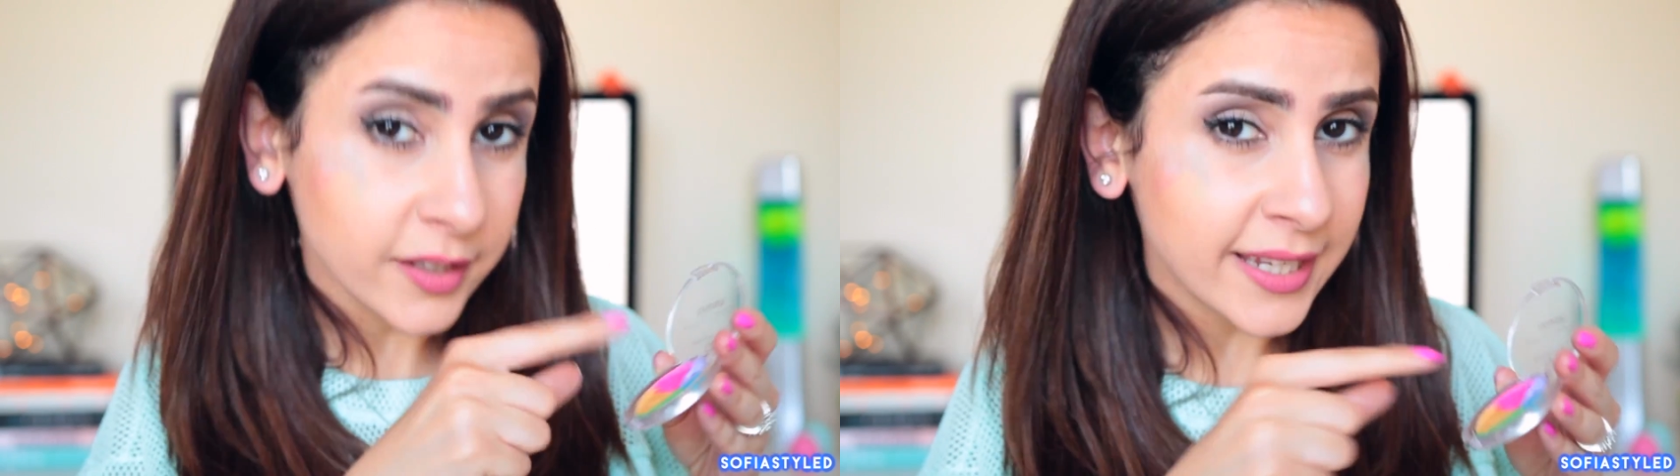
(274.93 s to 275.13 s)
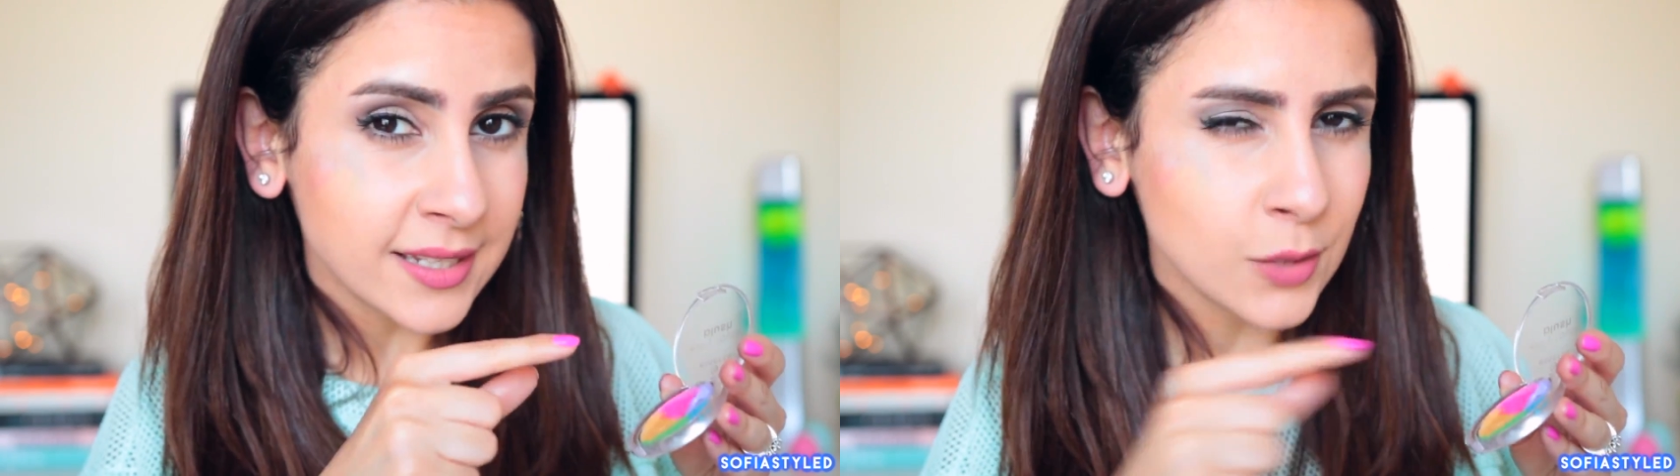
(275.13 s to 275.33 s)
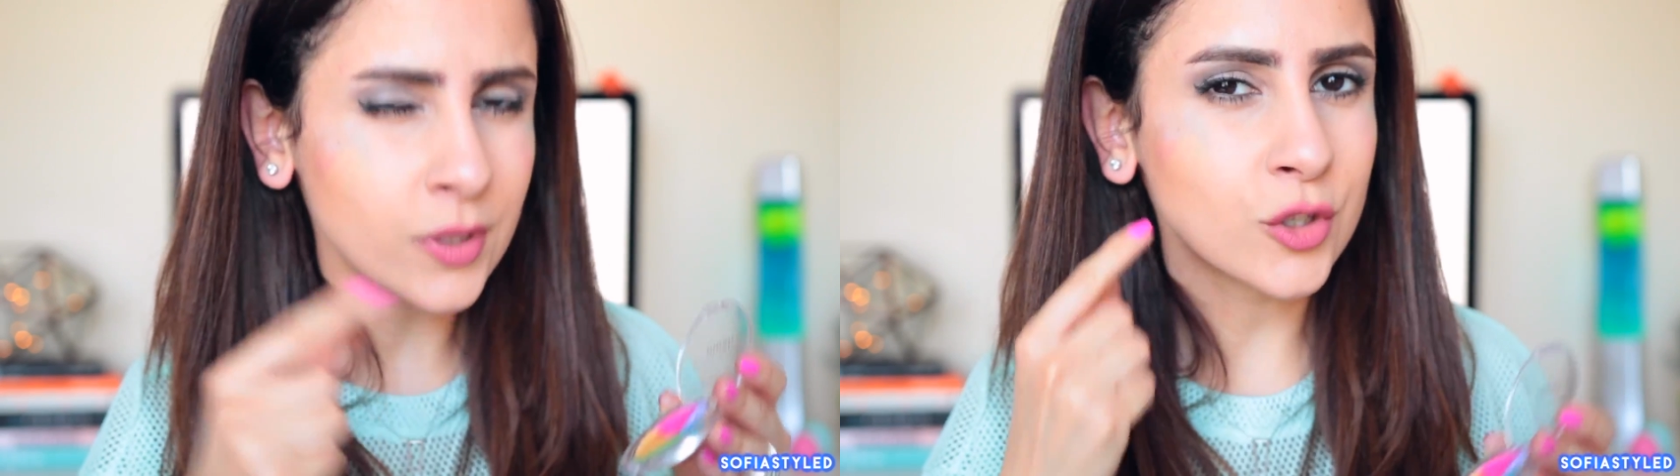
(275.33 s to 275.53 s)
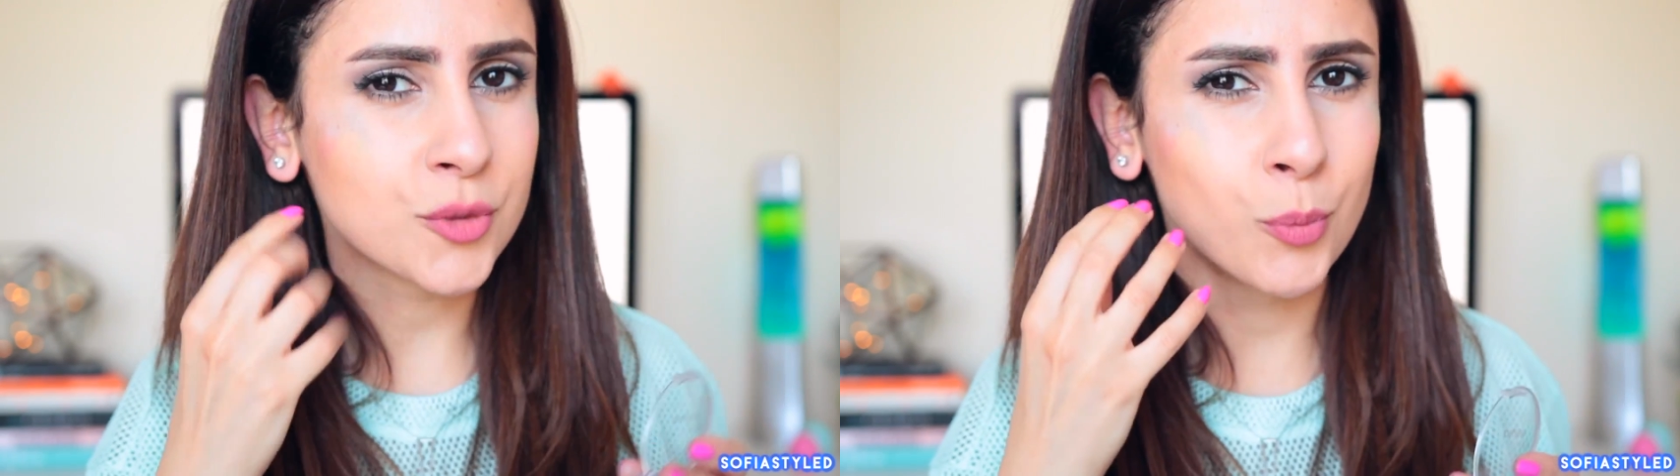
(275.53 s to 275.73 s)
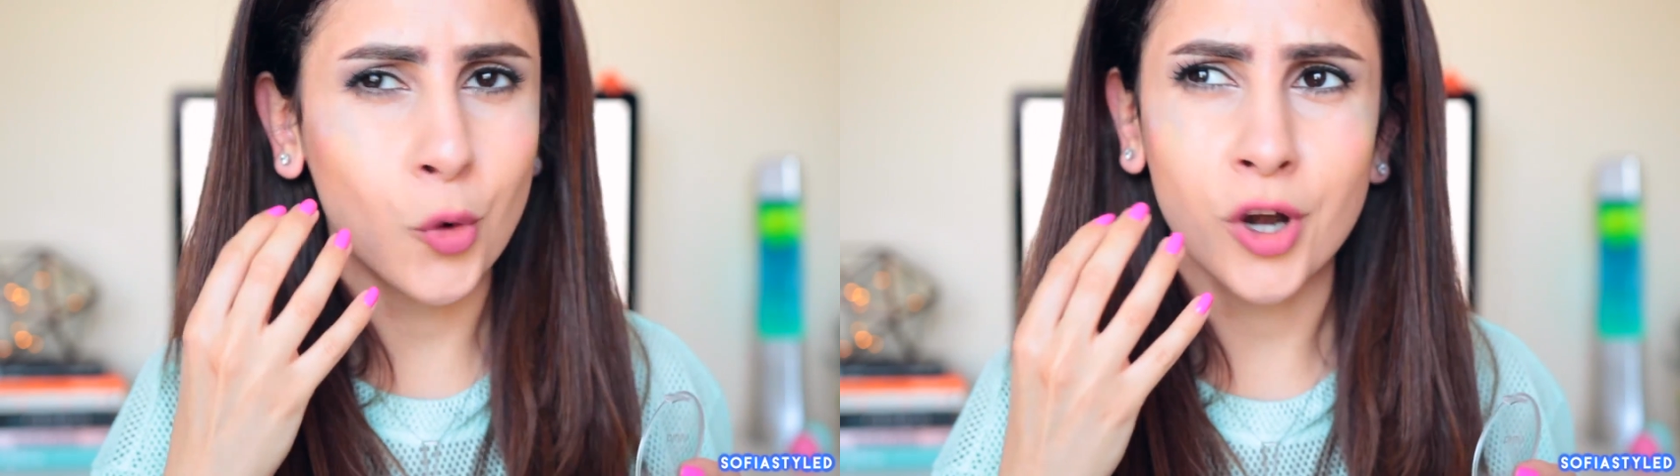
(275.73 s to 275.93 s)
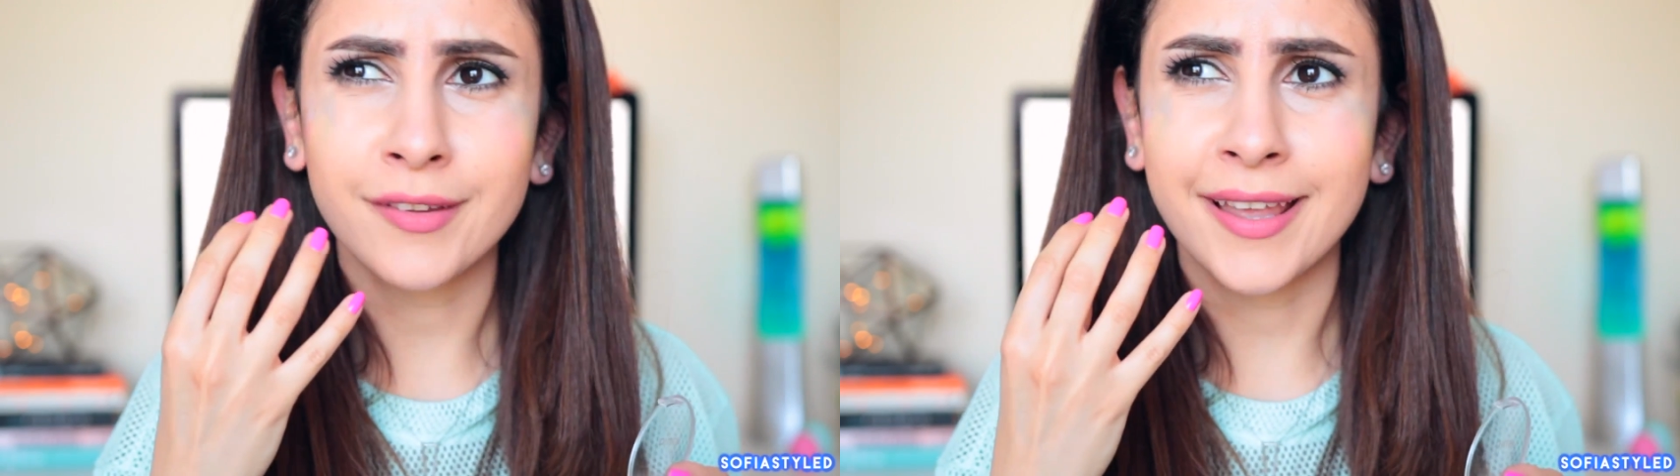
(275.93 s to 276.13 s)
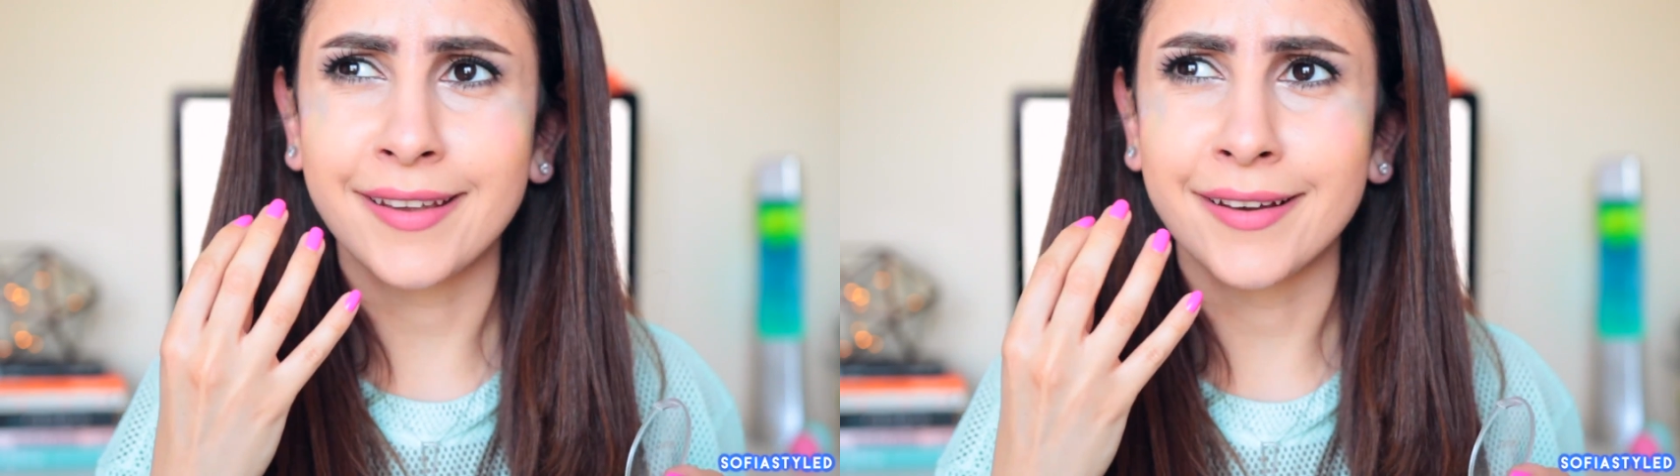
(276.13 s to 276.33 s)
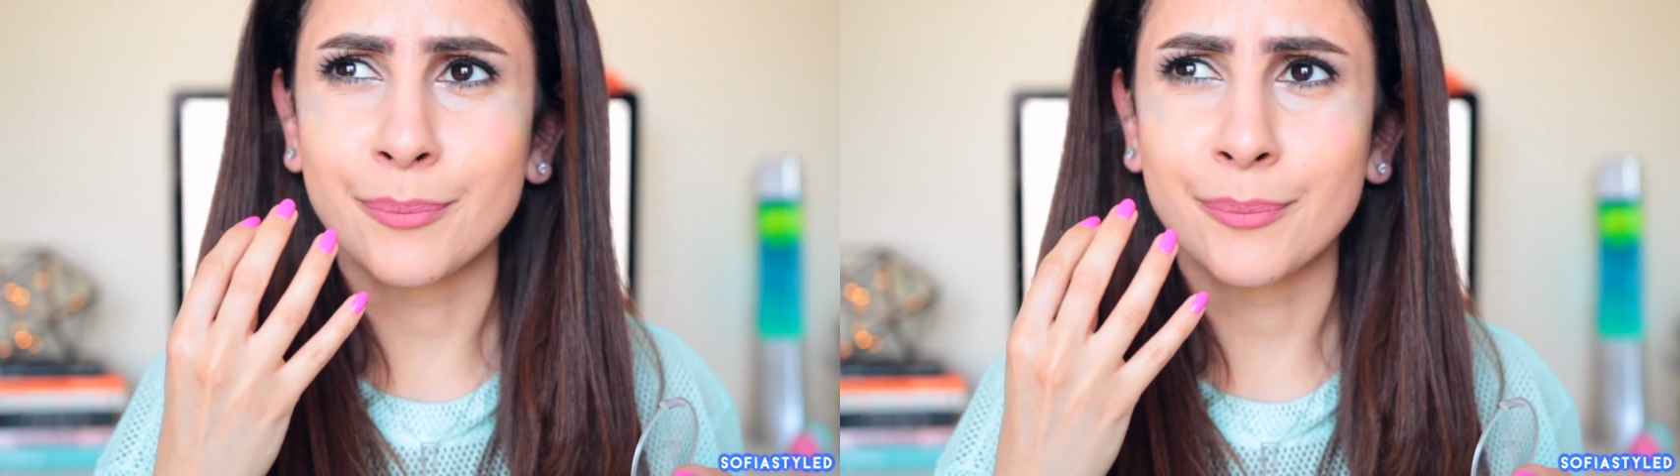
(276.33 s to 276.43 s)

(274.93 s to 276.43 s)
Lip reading: candy one is more like a